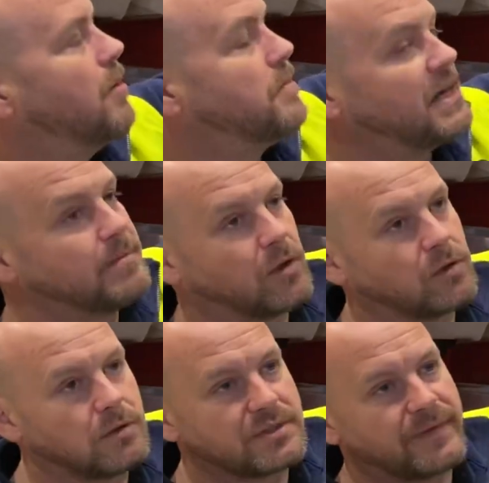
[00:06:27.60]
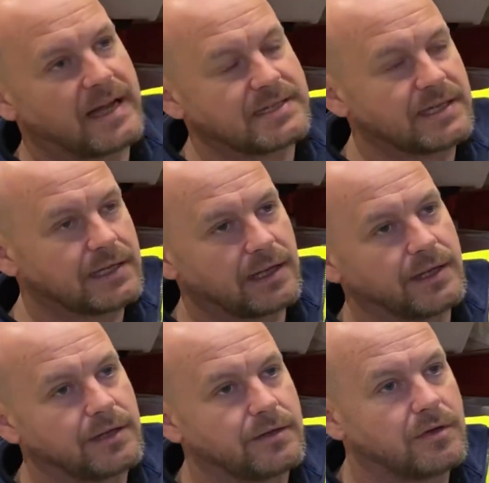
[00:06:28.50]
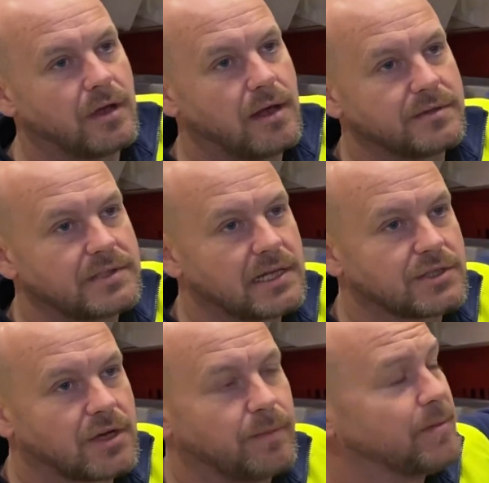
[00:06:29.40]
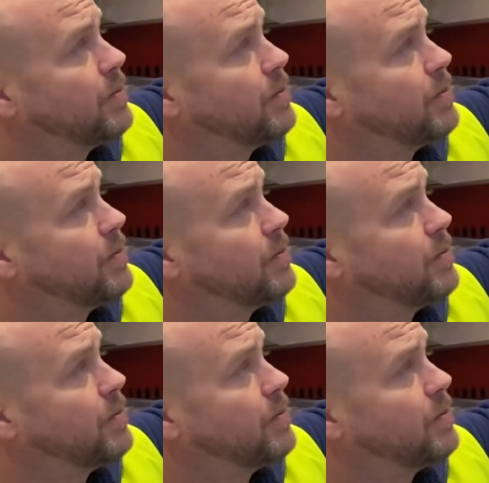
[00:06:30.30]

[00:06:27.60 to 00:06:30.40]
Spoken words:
Many models of articulated and telescopic